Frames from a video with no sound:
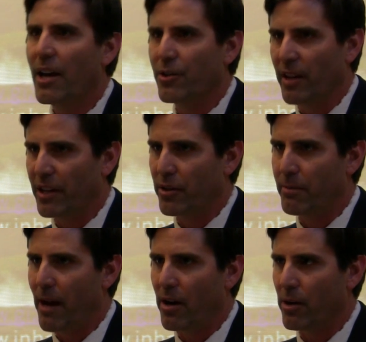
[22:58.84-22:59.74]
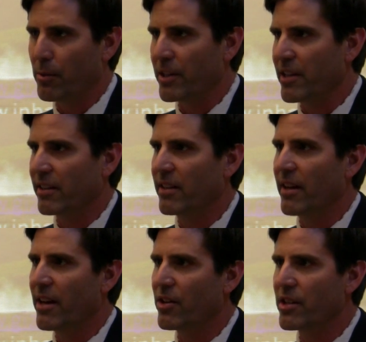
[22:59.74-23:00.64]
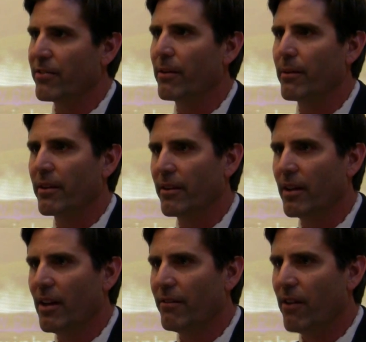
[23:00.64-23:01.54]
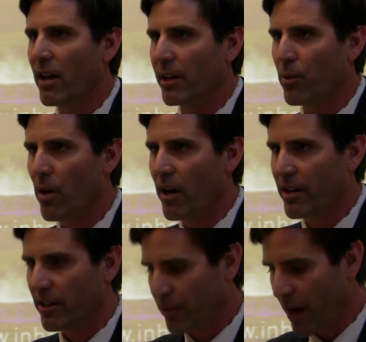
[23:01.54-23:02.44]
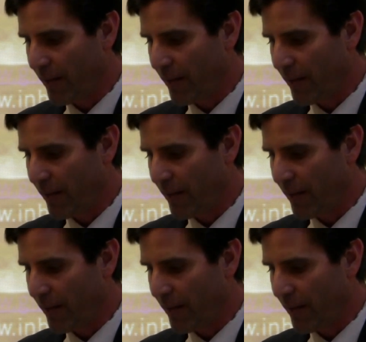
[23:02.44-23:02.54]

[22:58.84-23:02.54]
Hydroelectric power, we take the energy from the falling water,